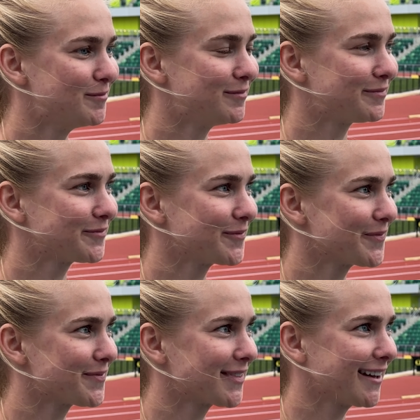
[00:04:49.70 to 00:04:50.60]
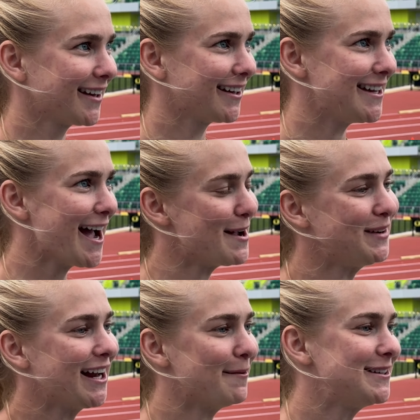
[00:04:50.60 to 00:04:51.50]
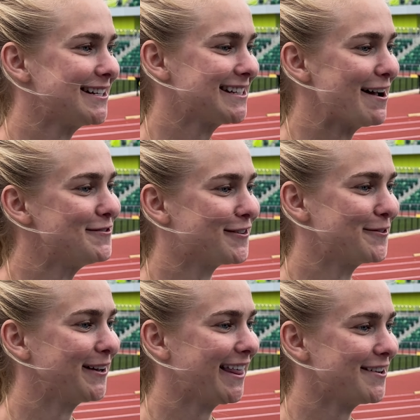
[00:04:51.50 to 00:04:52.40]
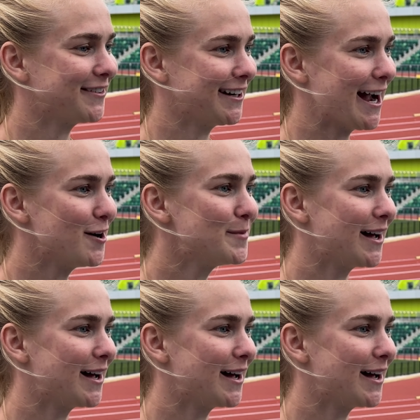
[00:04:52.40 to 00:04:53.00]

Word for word: like? Yeah, I mean, I'm just having fun with it for now,